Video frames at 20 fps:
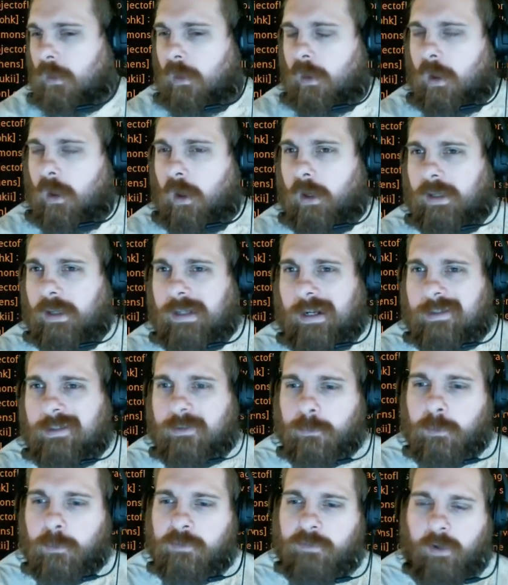Alright guys,
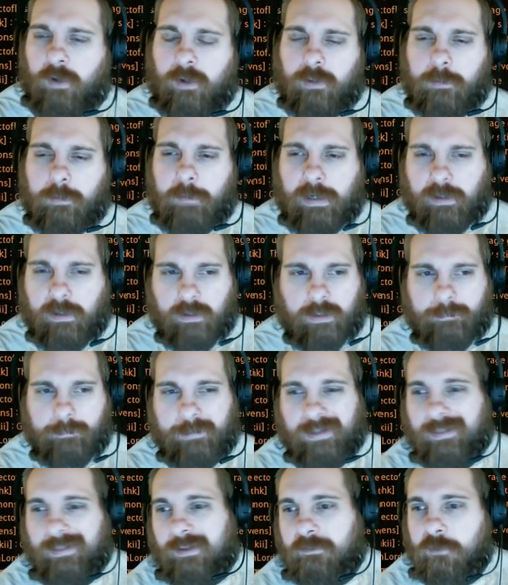and we finally made it up
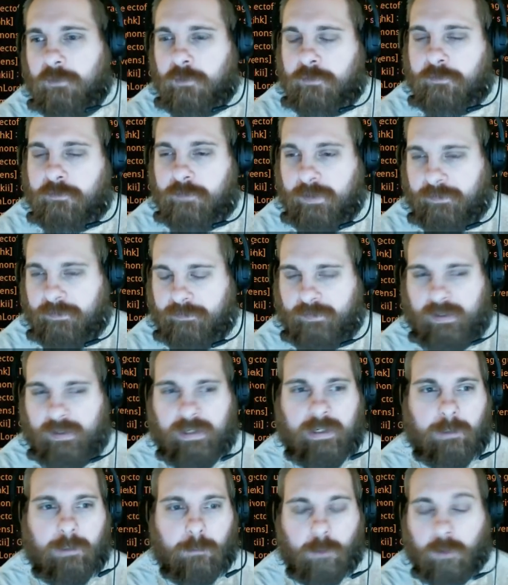to level
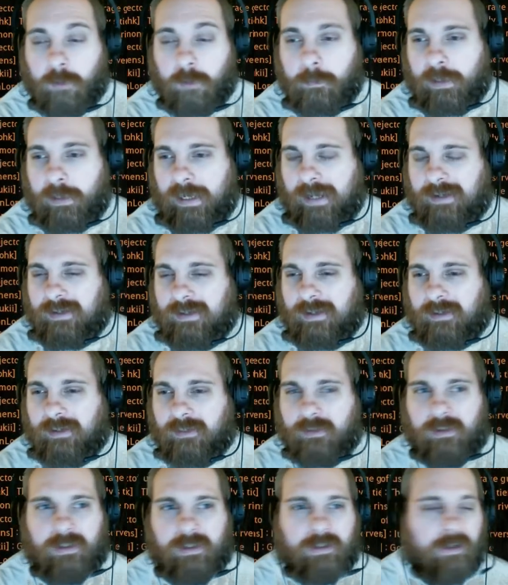15. We're going to be ending
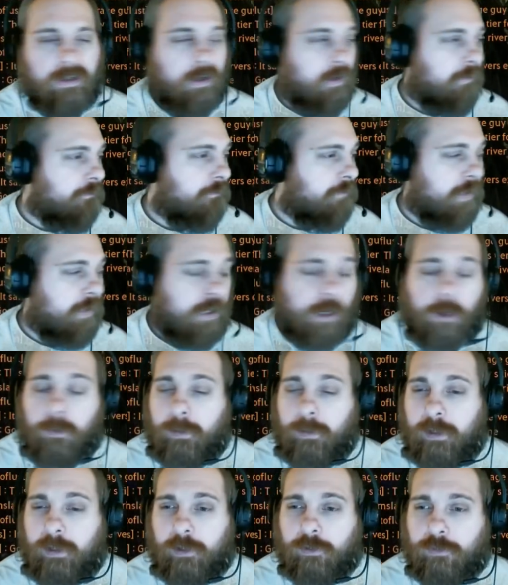the video
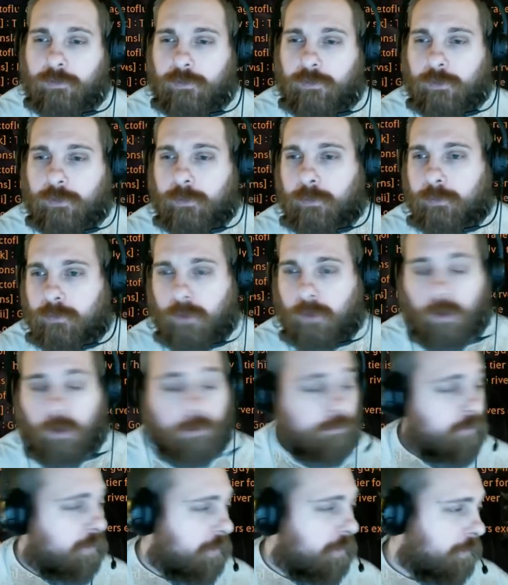here soon, so
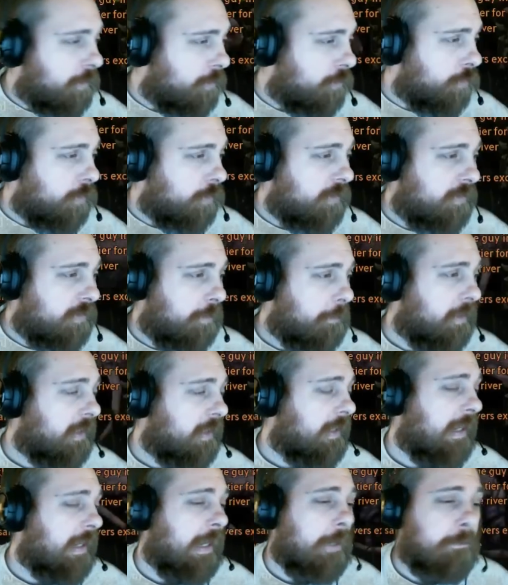hopefully you enjoyed some of the
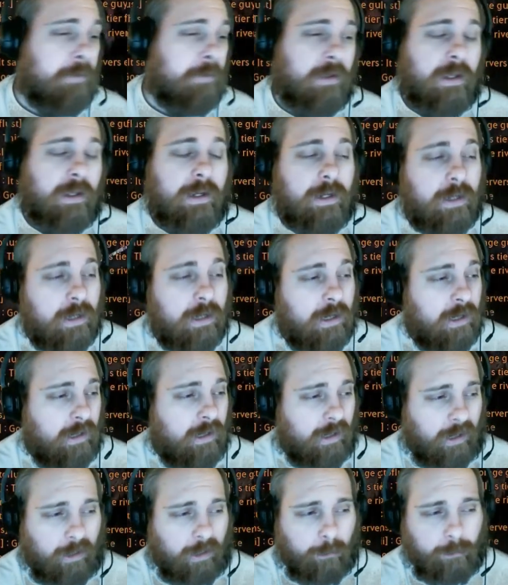gameplay.
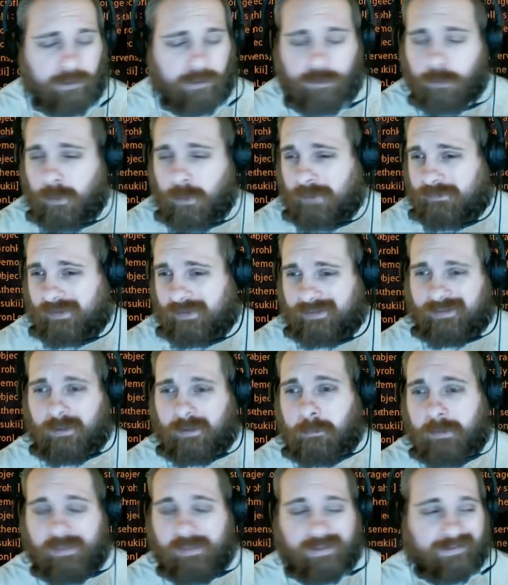We do have to
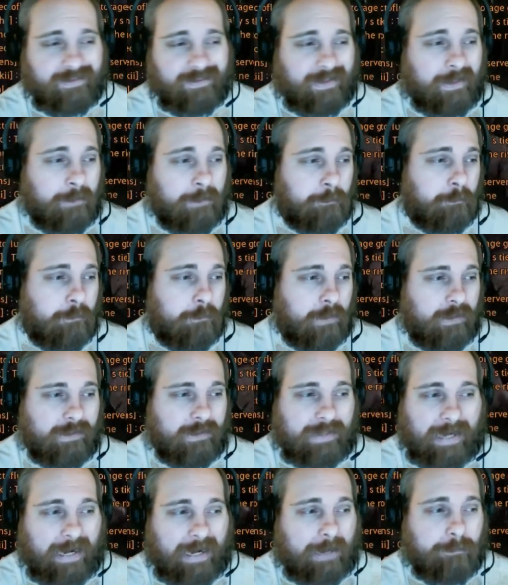summon this Imp
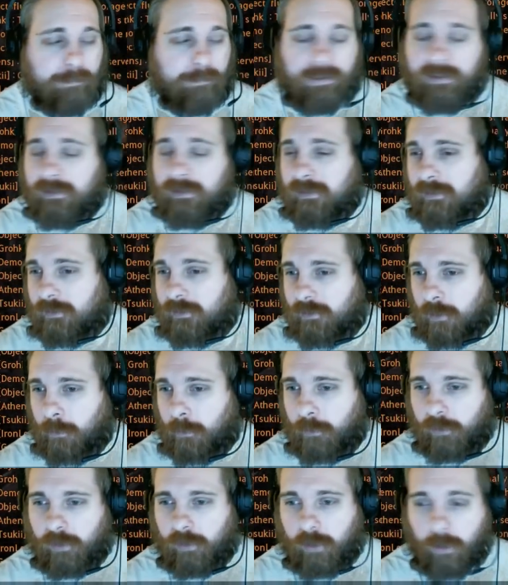Captain, so
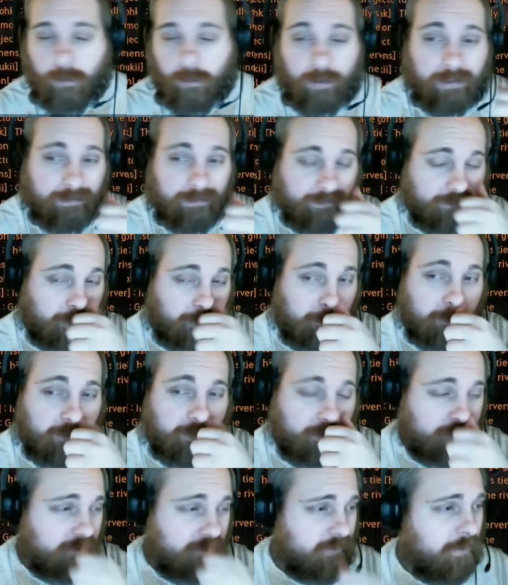we're going to go ahead and summon
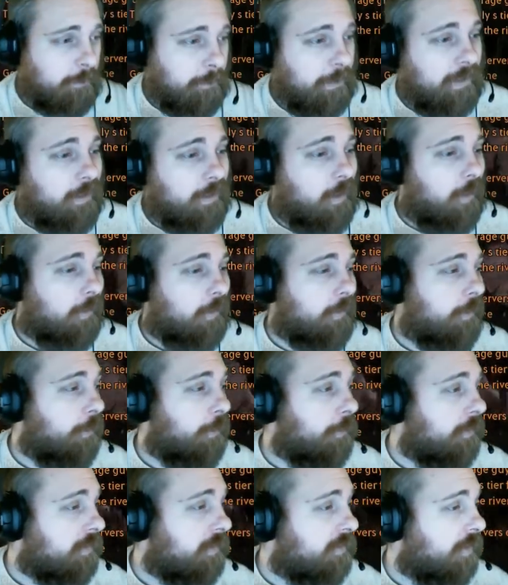this. Let me
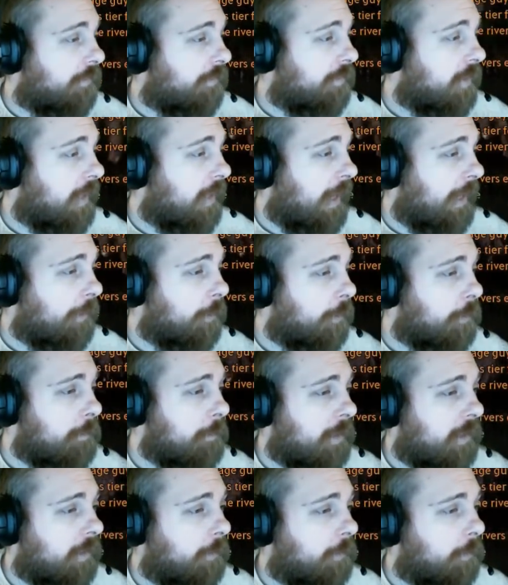kill this stuff that aggroed me
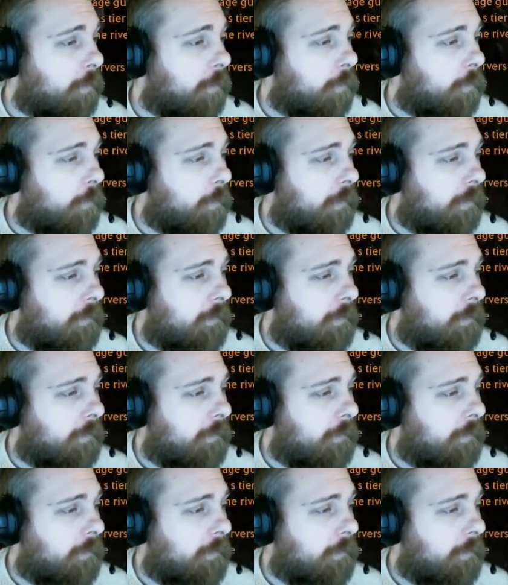here real quick.